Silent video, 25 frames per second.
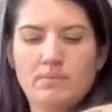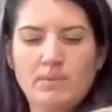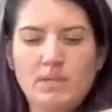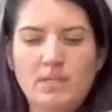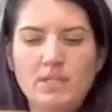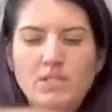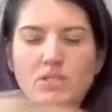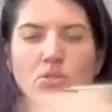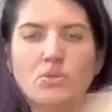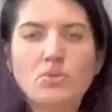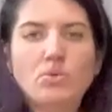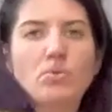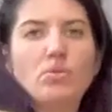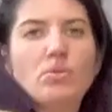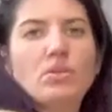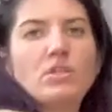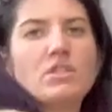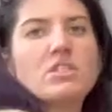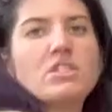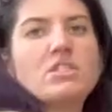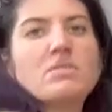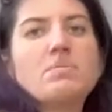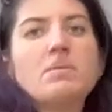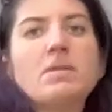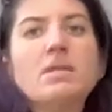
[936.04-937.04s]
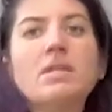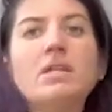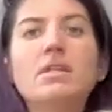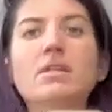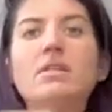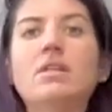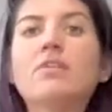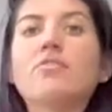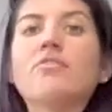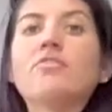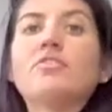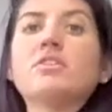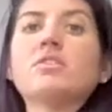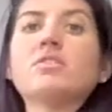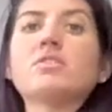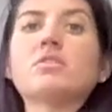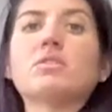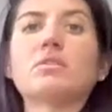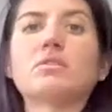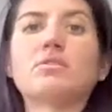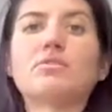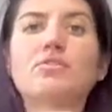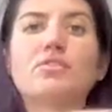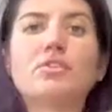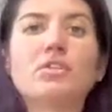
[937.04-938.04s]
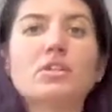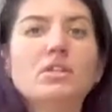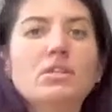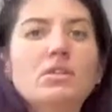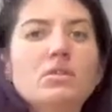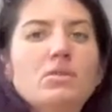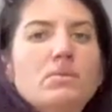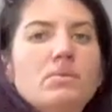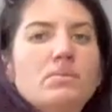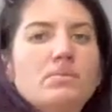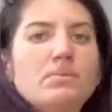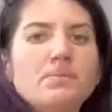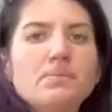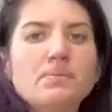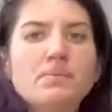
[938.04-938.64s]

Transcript: And do the speed that feels good for you.